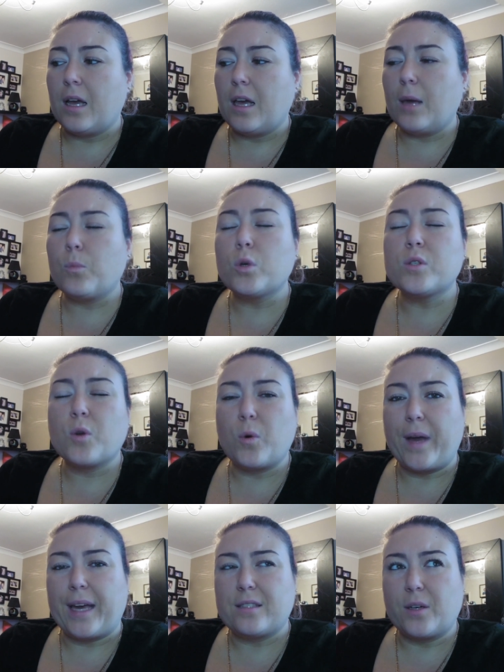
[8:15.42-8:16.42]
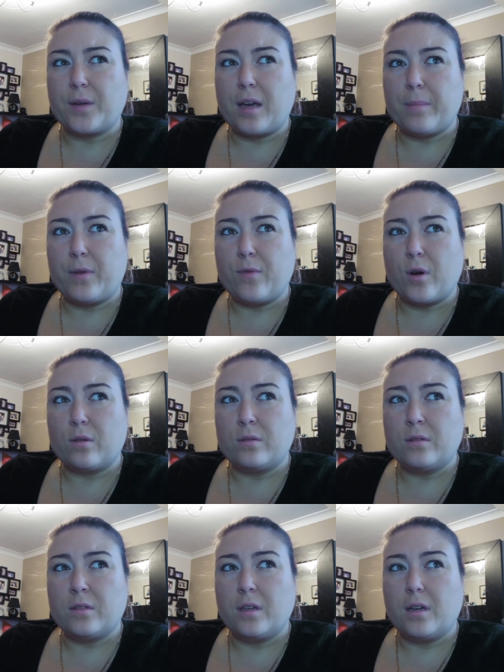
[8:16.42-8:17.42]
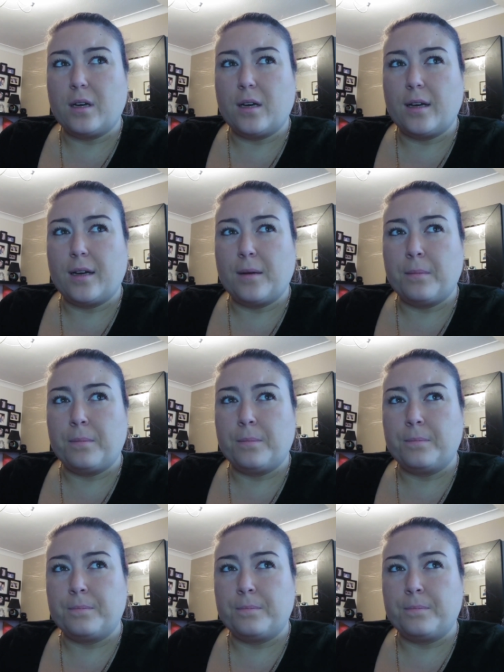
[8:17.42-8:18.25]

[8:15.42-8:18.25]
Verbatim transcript: it was quick don't get me wrong um,